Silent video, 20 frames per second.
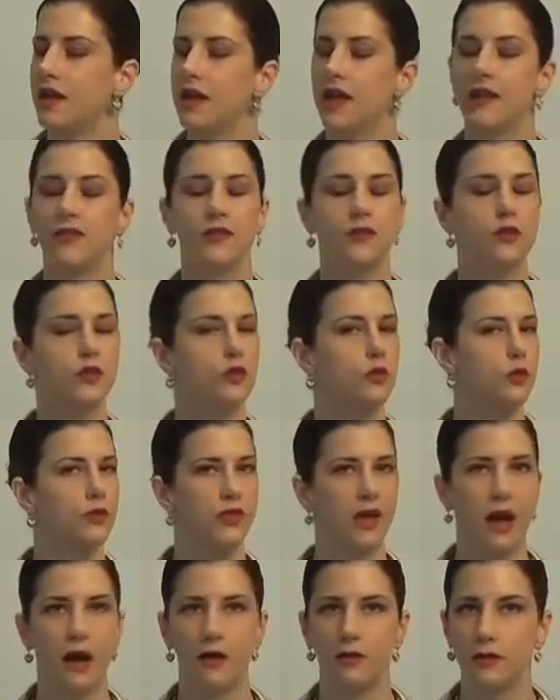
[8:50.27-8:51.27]
and this is
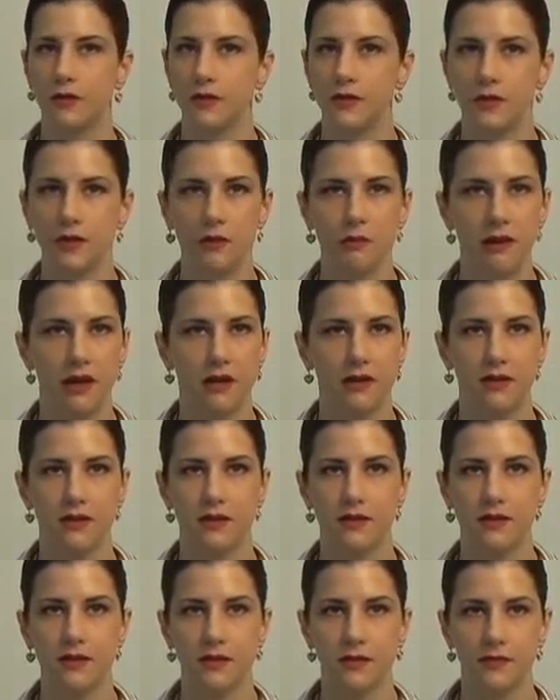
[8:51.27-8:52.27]
without losing your
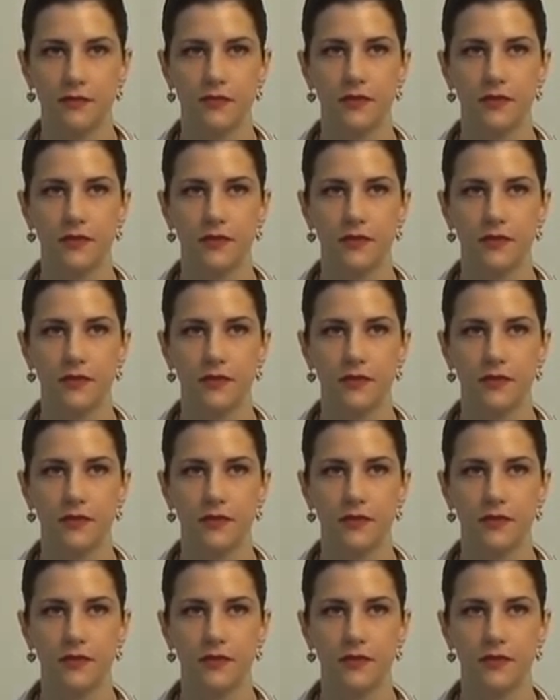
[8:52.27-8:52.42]
balance,